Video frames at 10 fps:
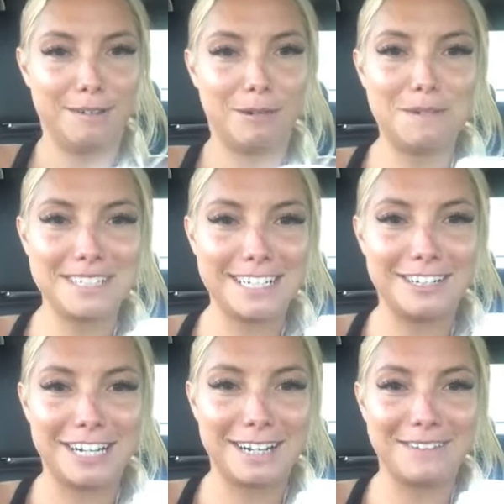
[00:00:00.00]
what was i
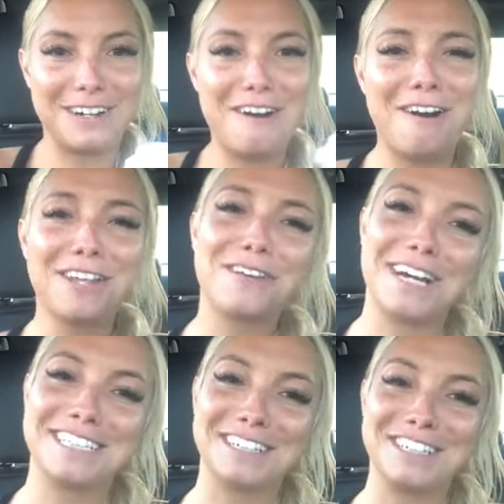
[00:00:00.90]
talking about oh you
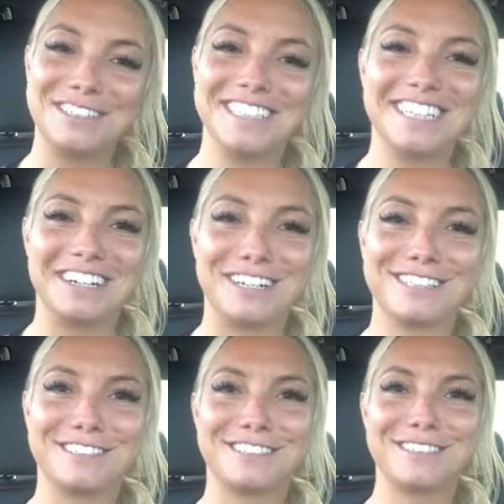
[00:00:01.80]
guys are doing the
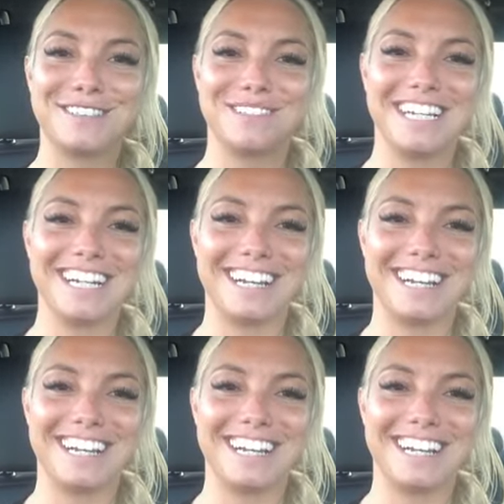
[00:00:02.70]
hearts you're so sweet